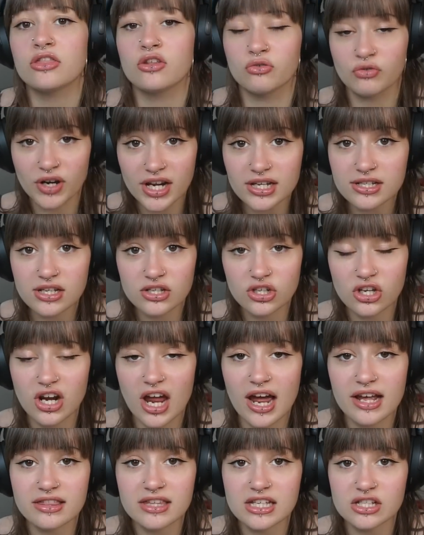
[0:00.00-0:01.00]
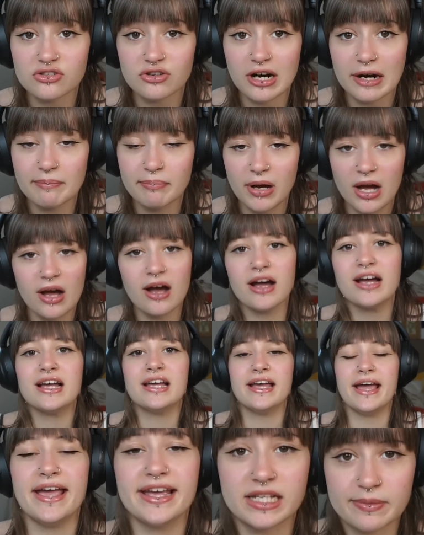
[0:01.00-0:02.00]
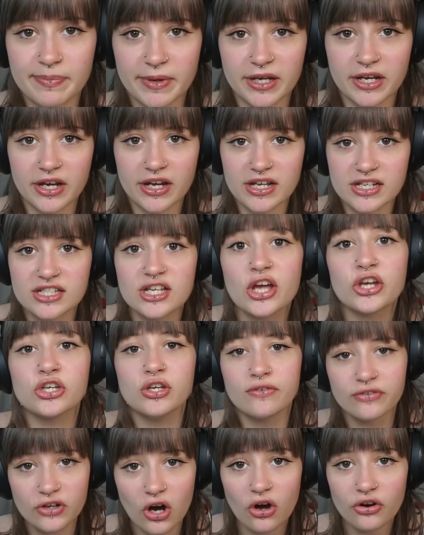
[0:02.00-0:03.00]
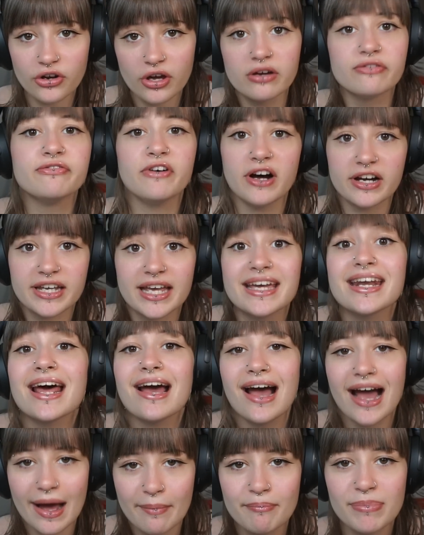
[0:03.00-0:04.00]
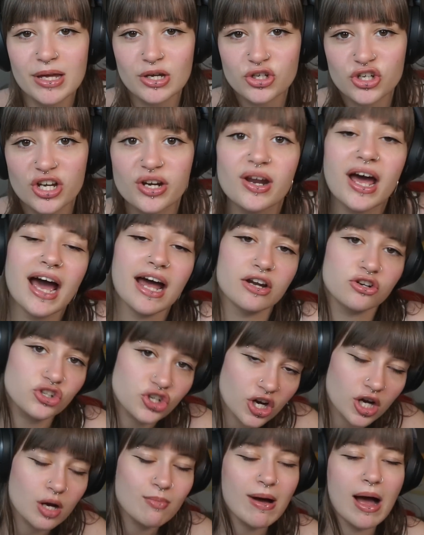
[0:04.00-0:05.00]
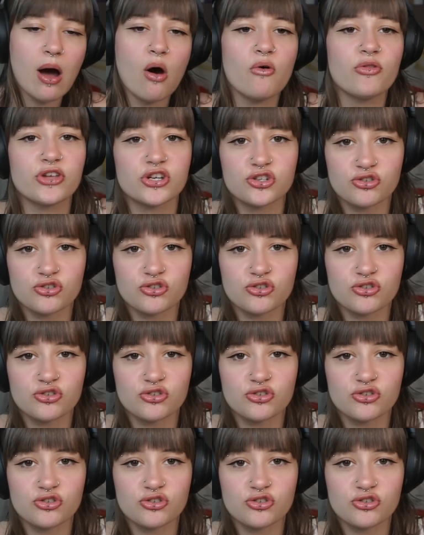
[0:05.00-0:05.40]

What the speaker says: the reason you're like this, grandpa, is because you've got no ambition, and chuck them out on the